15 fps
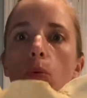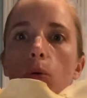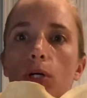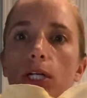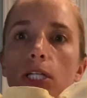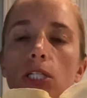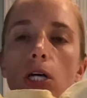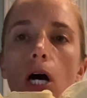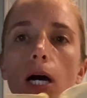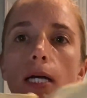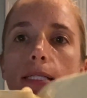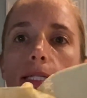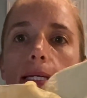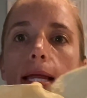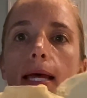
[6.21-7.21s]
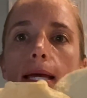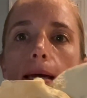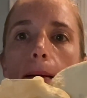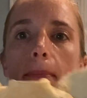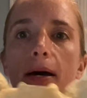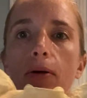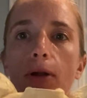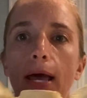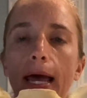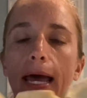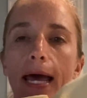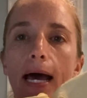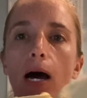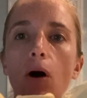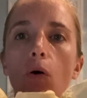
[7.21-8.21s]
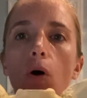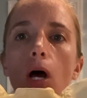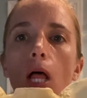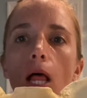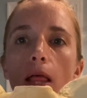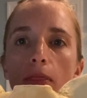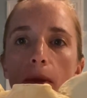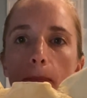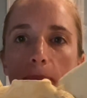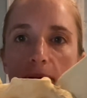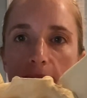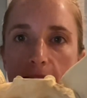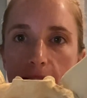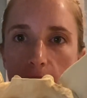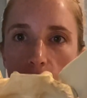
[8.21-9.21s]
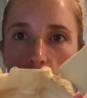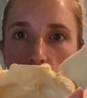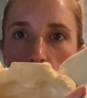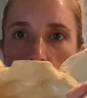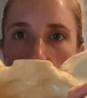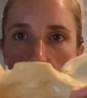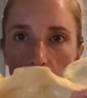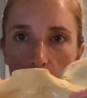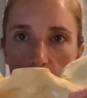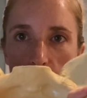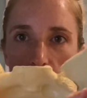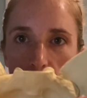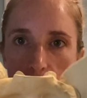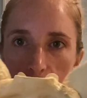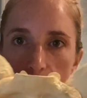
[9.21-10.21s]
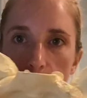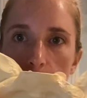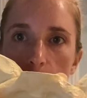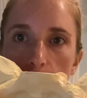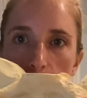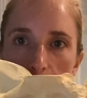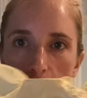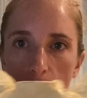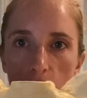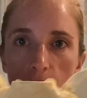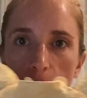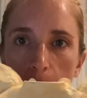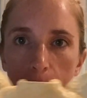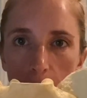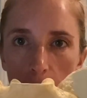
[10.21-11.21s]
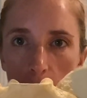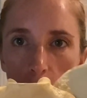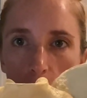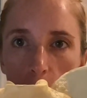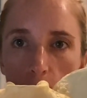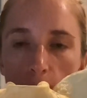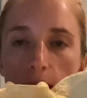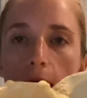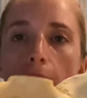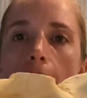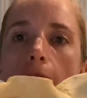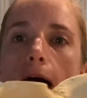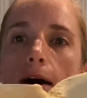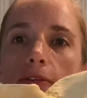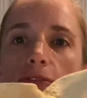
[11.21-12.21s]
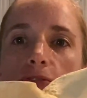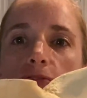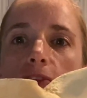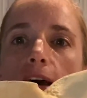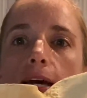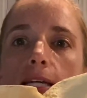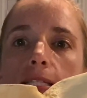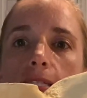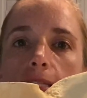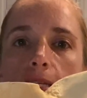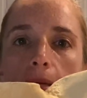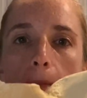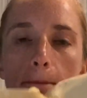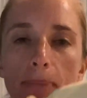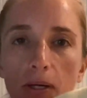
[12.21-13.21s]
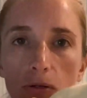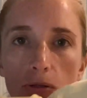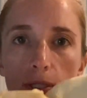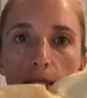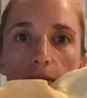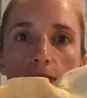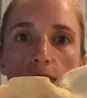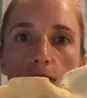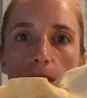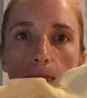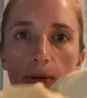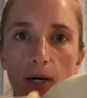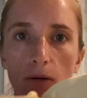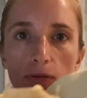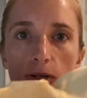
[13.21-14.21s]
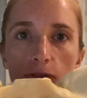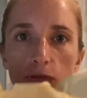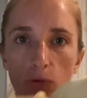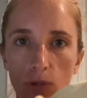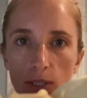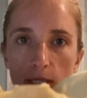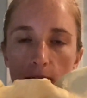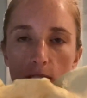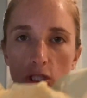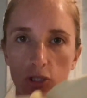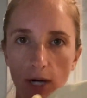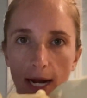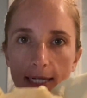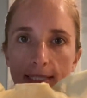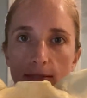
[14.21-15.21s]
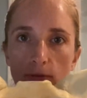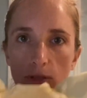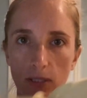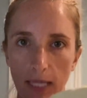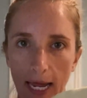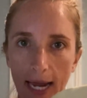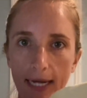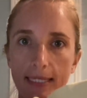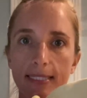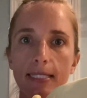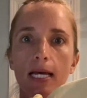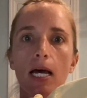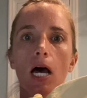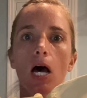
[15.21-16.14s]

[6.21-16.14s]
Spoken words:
We're gonna talk today about how the position of these pelvic bones affects the ability for the pelvic floor to contract and relax